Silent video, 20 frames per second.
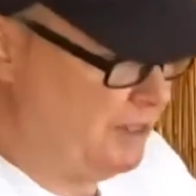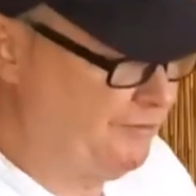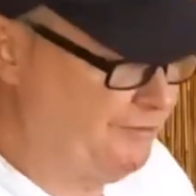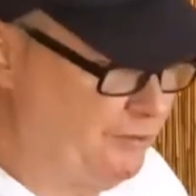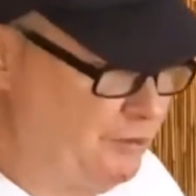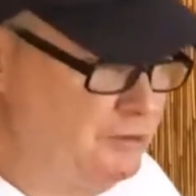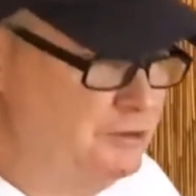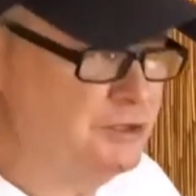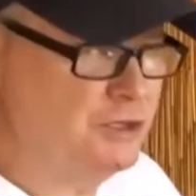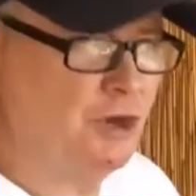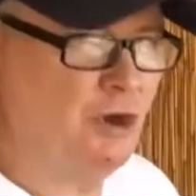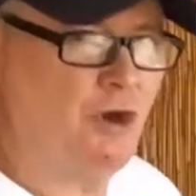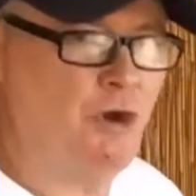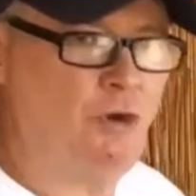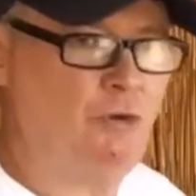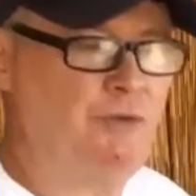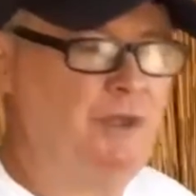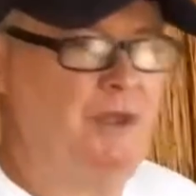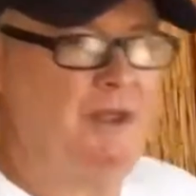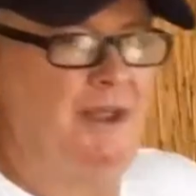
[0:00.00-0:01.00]
the food's
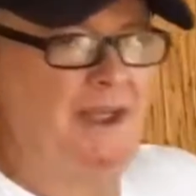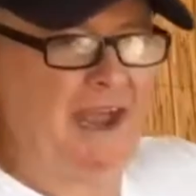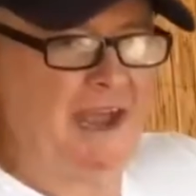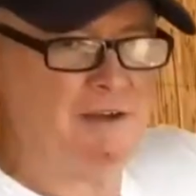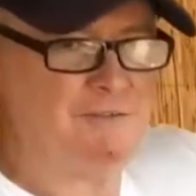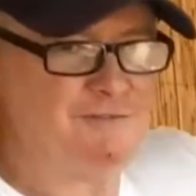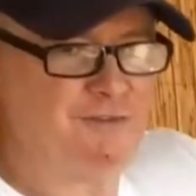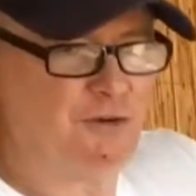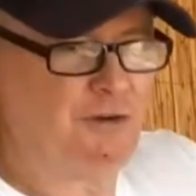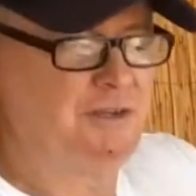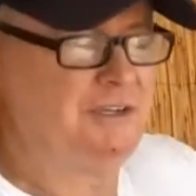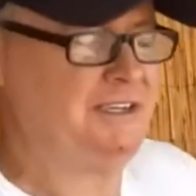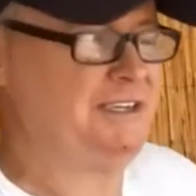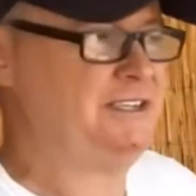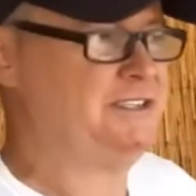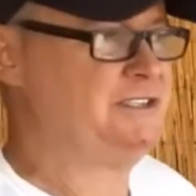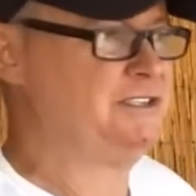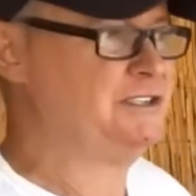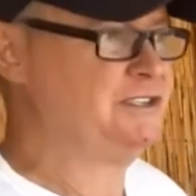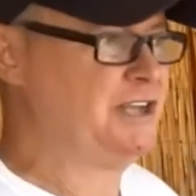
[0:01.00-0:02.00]
cold, how full it
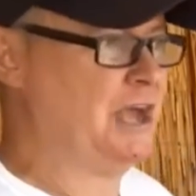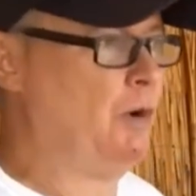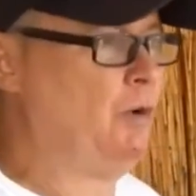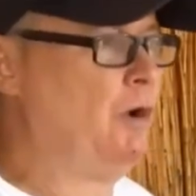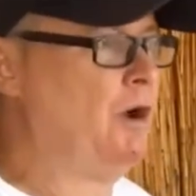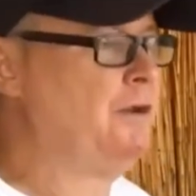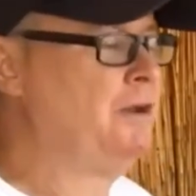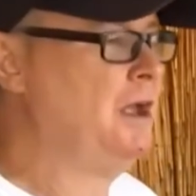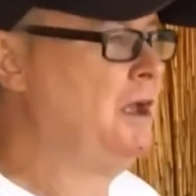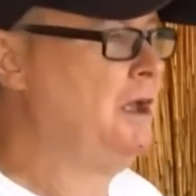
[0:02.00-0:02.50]
is, and so on,